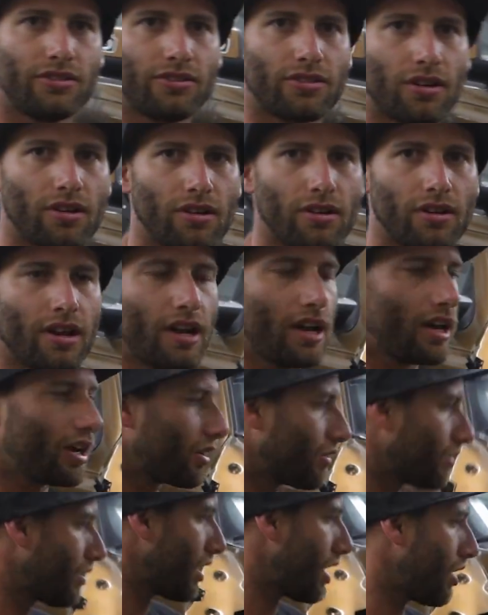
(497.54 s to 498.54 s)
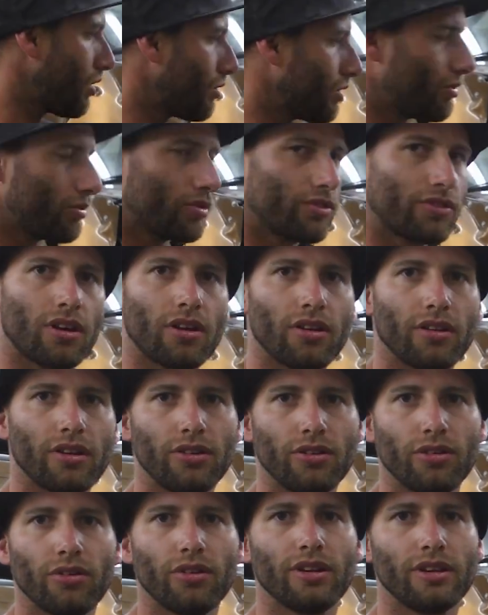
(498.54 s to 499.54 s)
he started hanging around and was
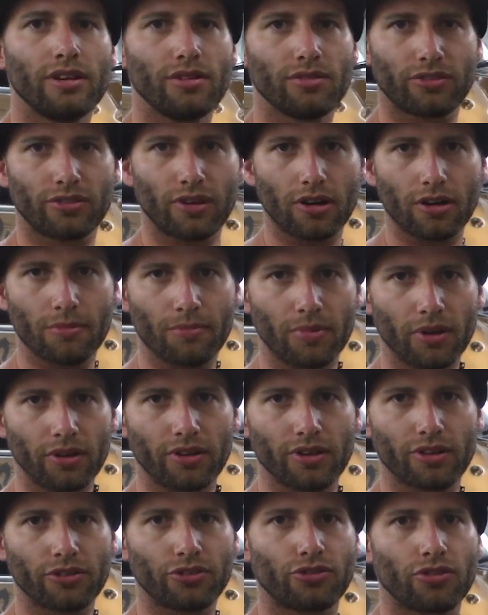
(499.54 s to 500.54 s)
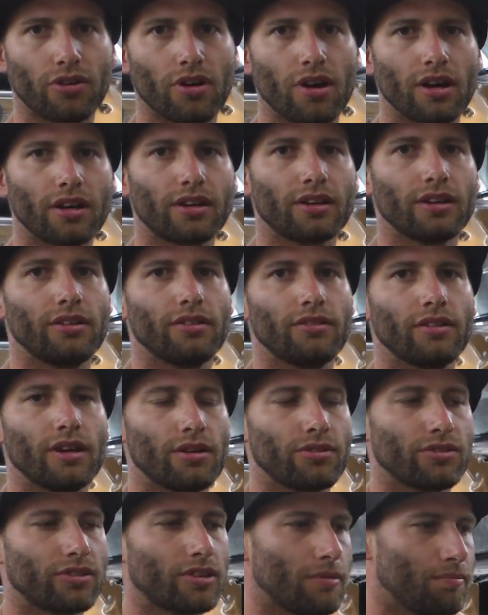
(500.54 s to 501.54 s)
all into it, and he was starting to build his truck, and
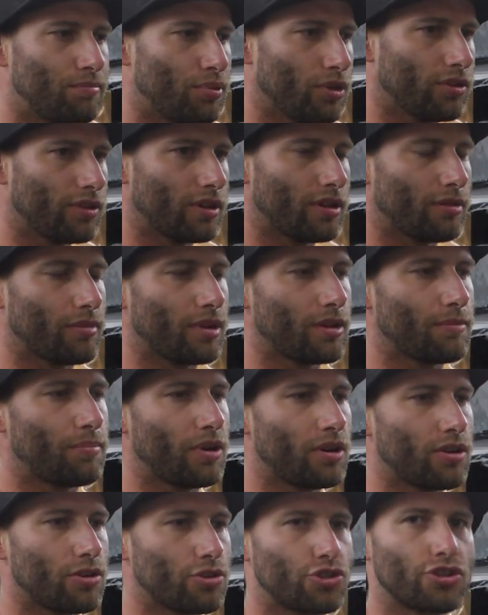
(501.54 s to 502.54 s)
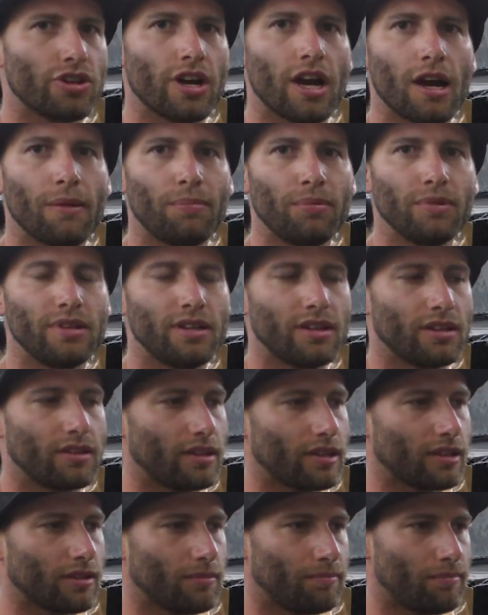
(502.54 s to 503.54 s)
I was going to build it in my parents' shop, and he
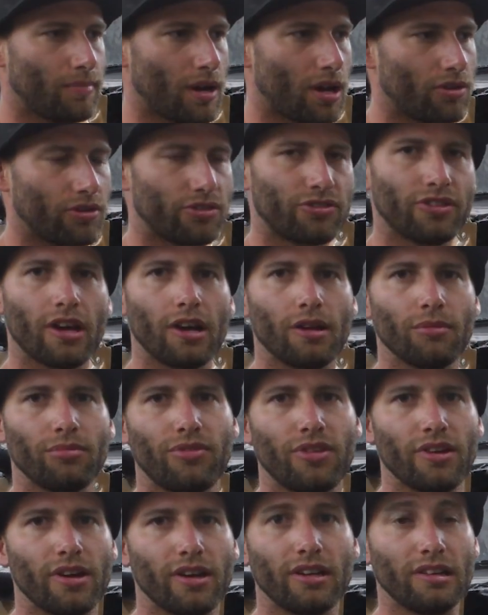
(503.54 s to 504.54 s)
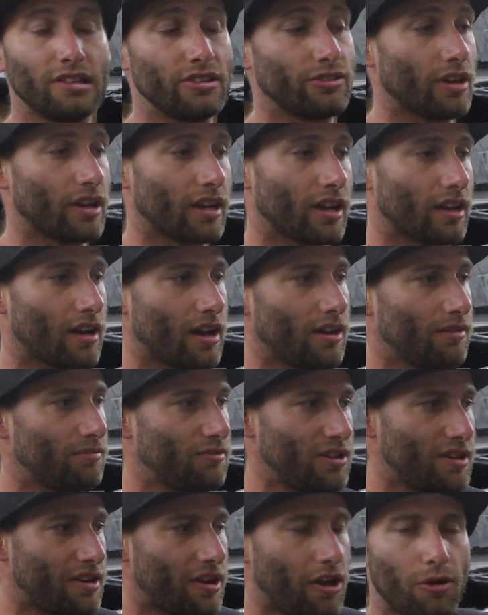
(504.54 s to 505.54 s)
had like a better setup thing. He's like,
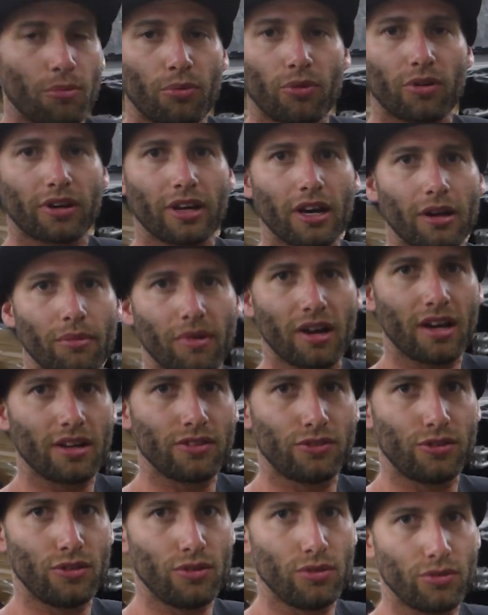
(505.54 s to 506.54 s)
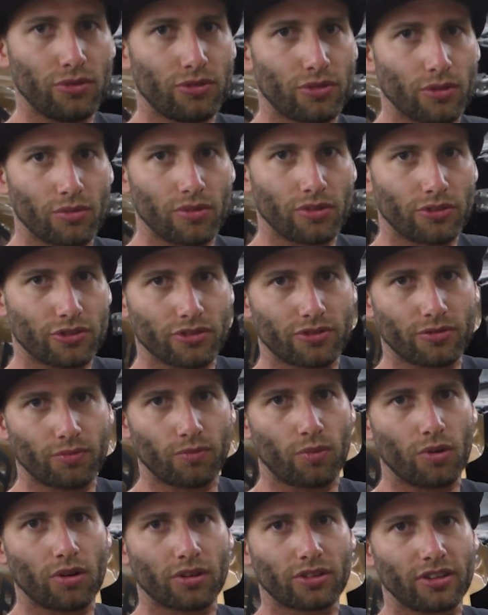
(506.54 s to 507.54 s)
I need help working on mine too, so we'll
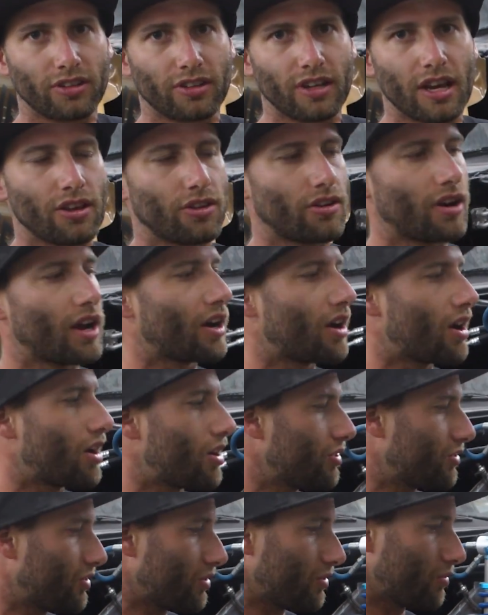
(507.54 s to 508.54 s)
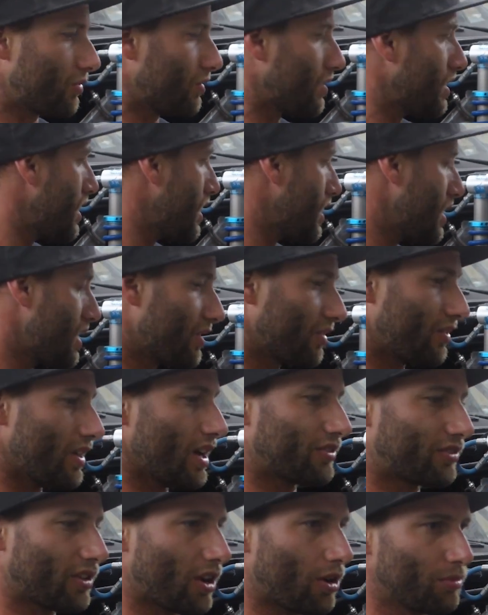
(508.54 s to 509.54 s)
just work together on ours, and
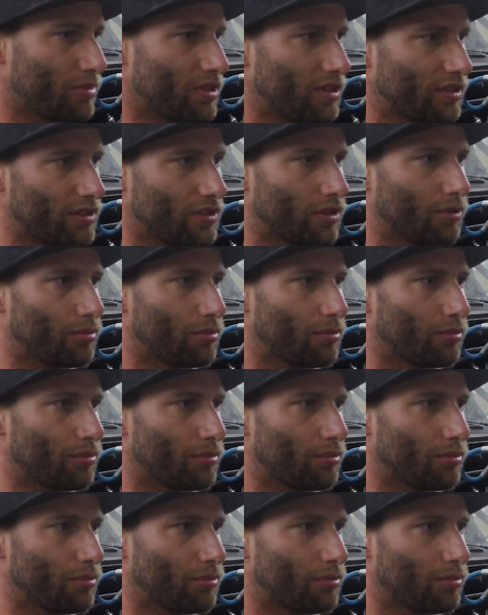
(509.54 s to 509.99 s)
that's how me and